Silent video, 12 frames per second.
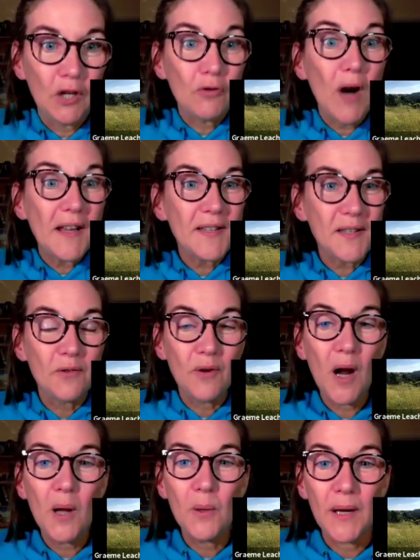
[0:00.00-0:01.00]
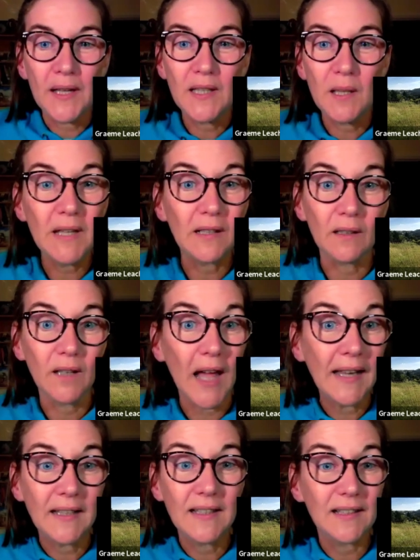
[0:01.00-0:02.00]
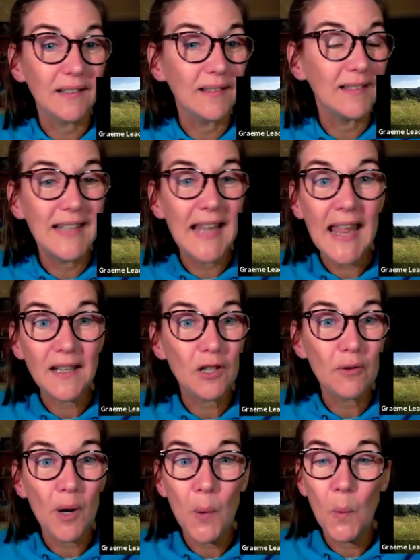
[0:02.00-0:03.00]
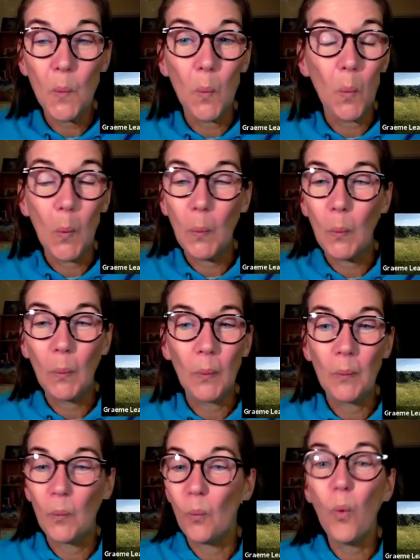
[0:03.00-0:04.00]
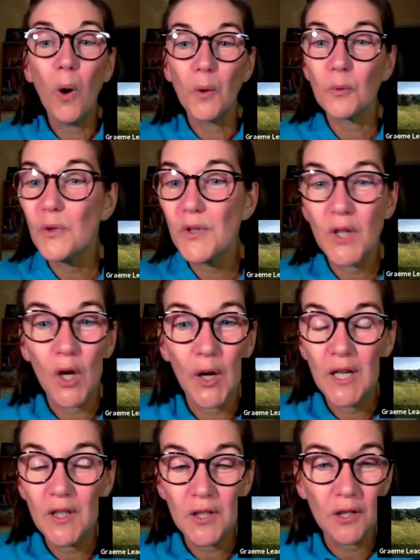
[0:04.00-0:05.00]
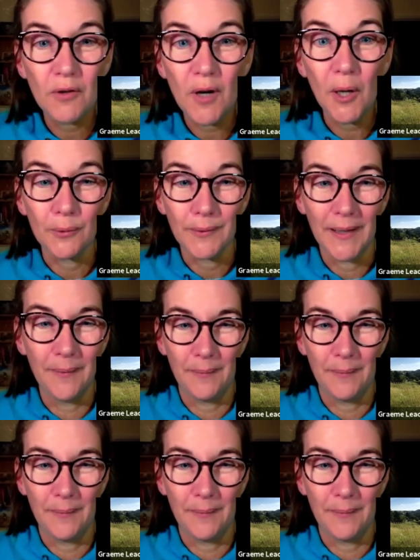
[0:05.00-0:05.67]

the grass grow in the middle and let grow what was going to grow.